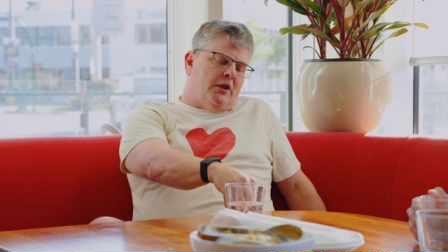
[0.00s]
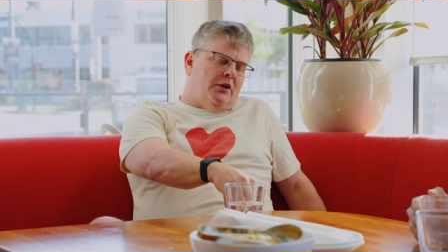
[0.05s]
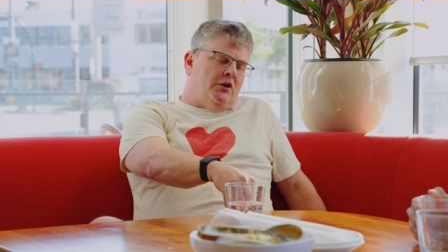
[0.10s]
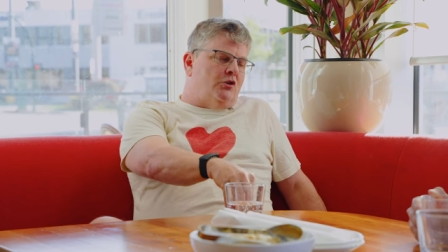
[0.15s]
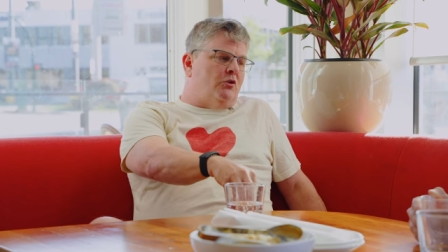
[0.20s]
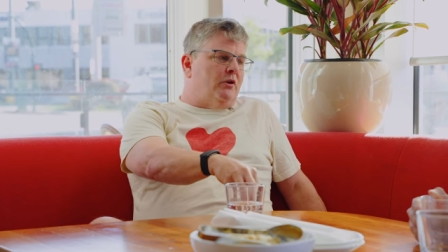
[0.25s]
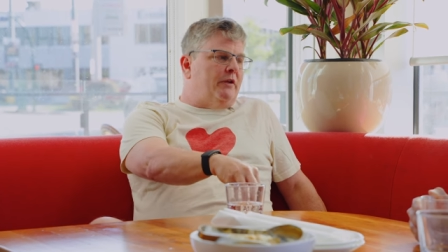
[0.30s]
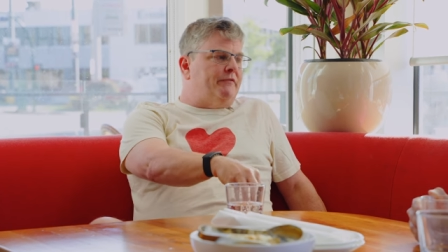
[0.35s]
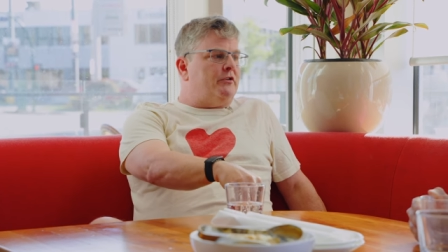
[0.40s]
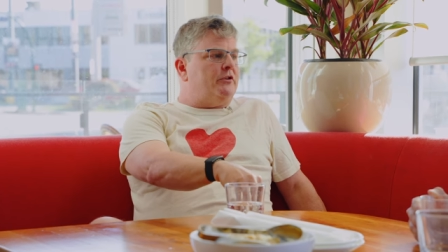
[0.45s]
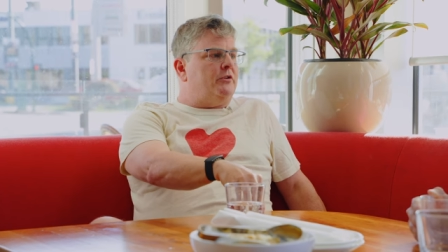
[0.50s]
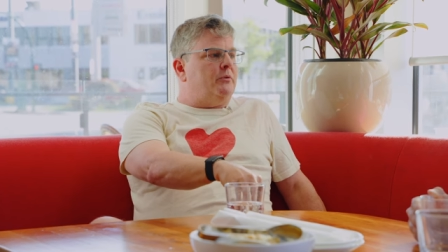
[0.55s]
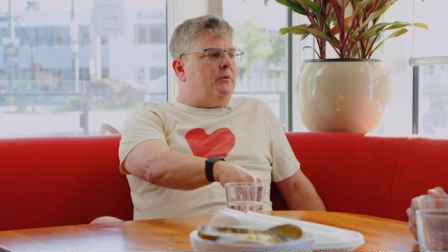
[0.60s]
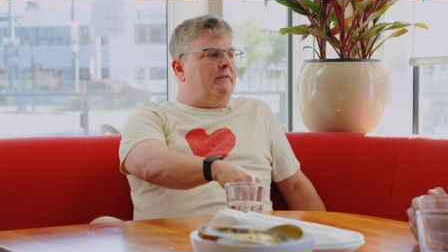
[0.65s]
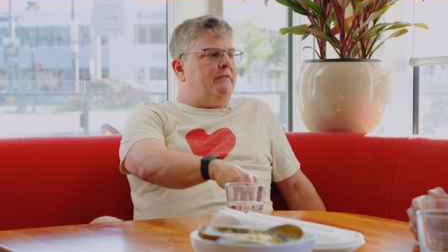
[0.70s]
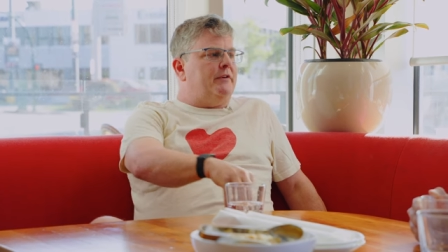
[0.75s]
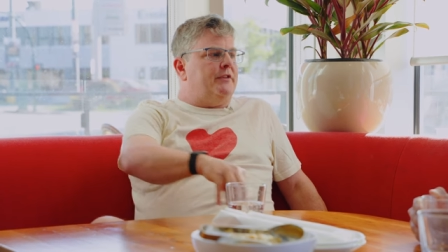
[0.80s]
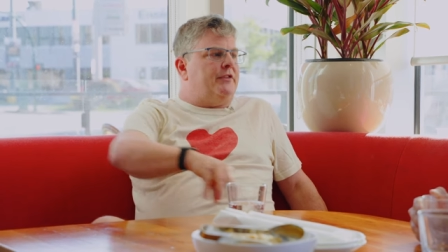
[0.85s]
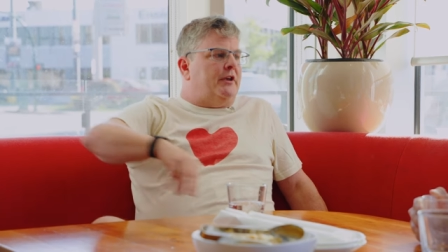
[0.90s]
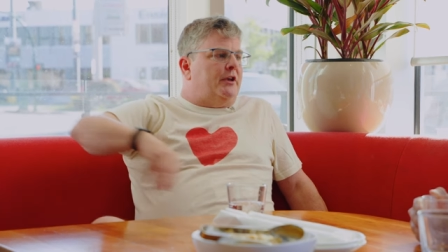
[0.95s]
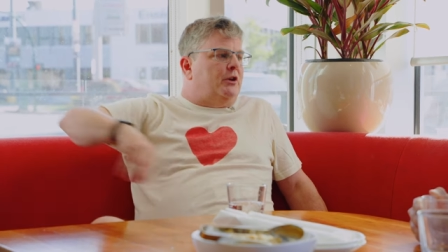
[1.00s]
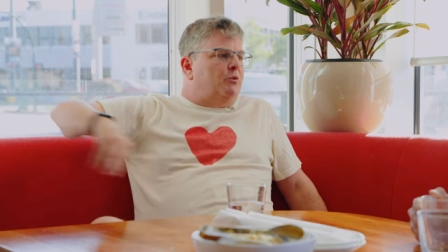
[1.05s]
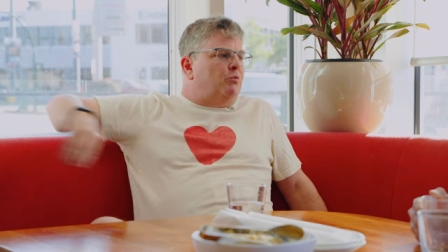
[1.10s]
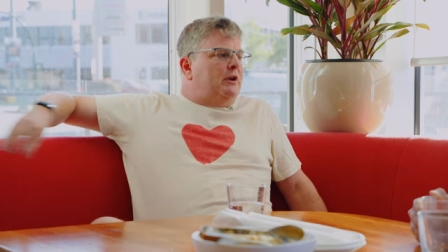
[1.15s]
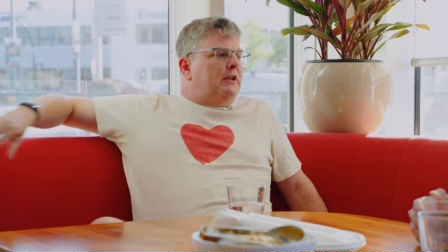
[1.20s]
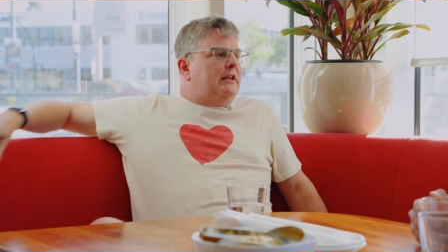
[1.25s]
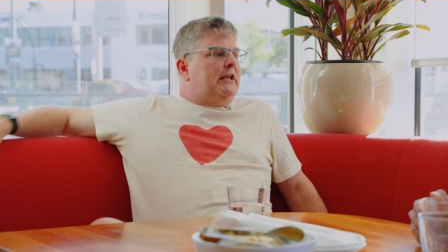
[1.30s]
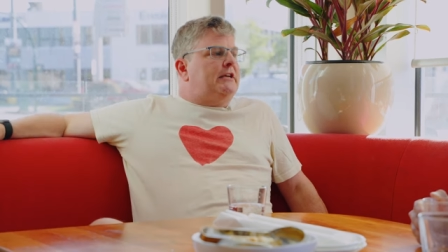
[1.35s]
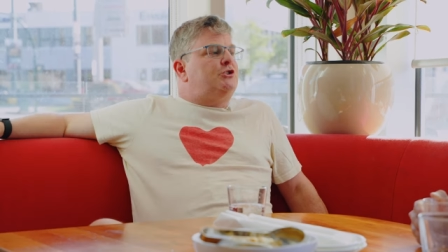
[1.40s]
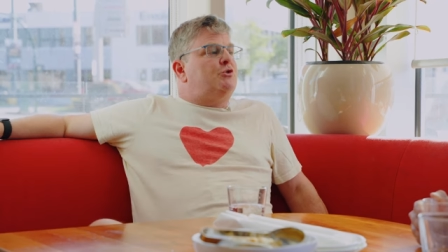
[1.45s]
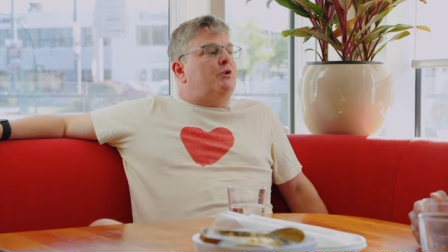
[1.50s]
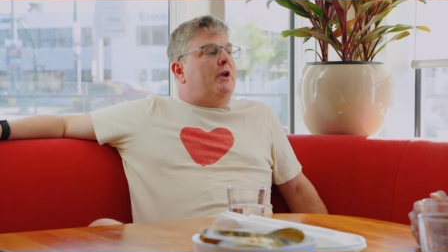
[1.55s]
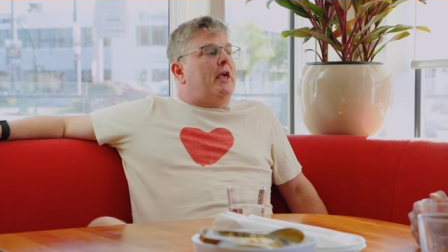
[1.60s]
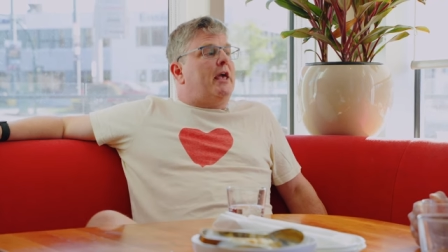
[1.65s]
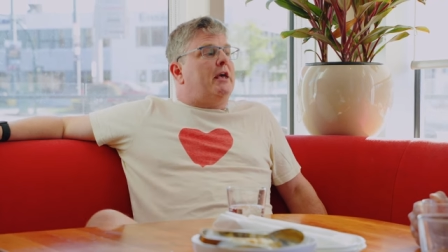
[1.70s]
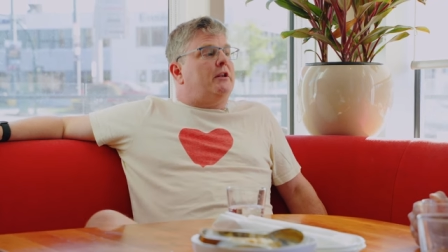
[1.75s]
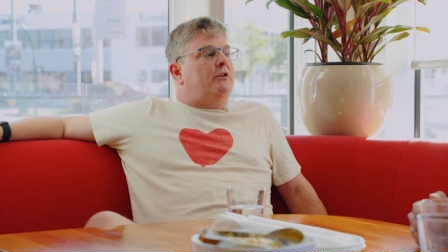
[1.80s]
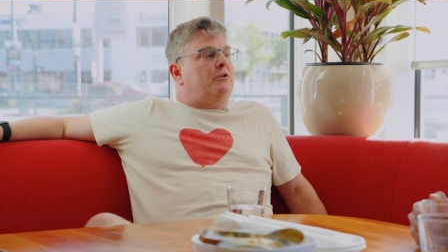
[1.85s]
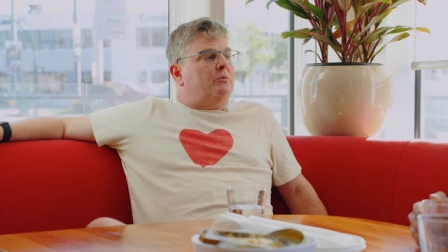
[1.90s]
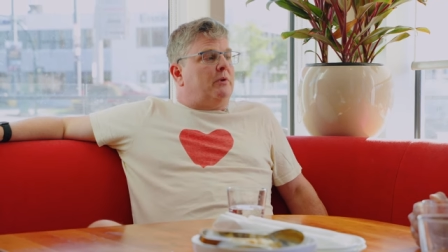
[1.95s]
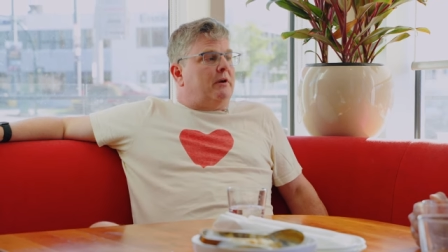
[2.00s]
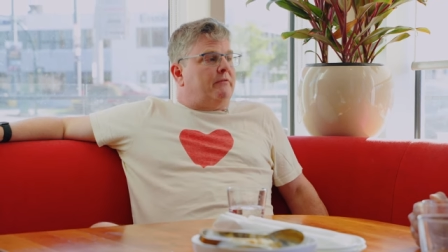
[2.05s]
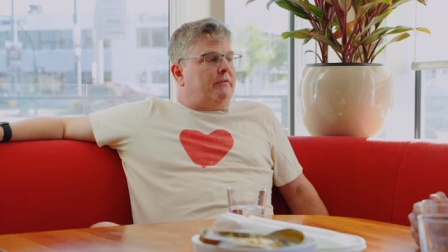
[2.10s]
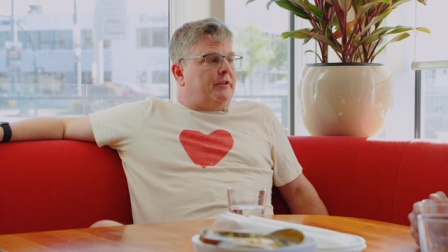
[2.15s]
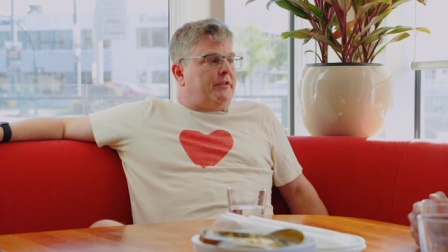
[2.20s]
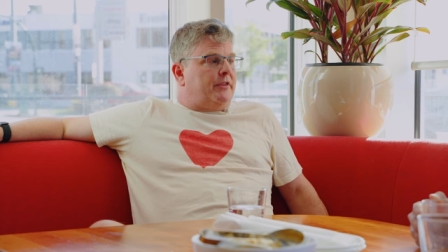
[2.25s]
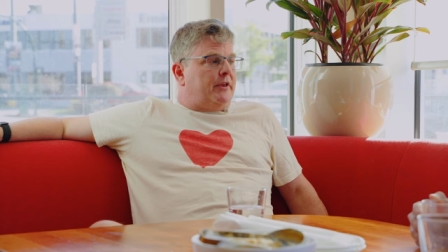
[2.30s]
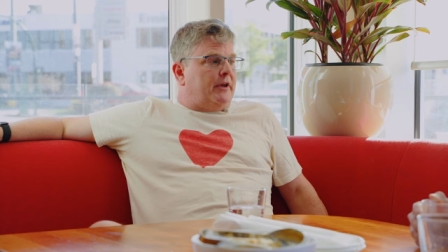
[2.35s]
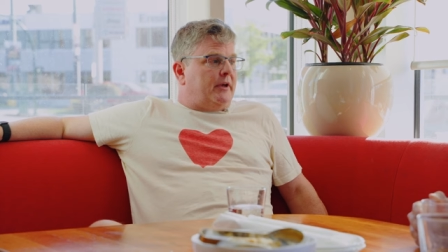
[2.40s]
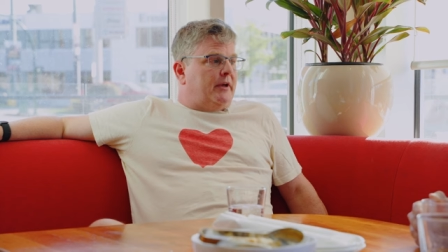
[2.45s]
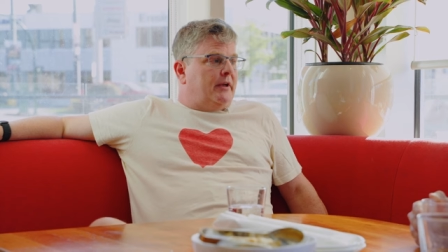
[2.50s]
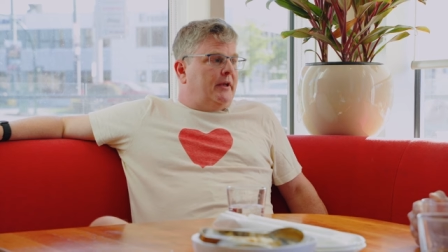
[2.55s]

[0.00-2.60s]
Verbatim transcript: You don't have to do everything. You realize you can't do everything.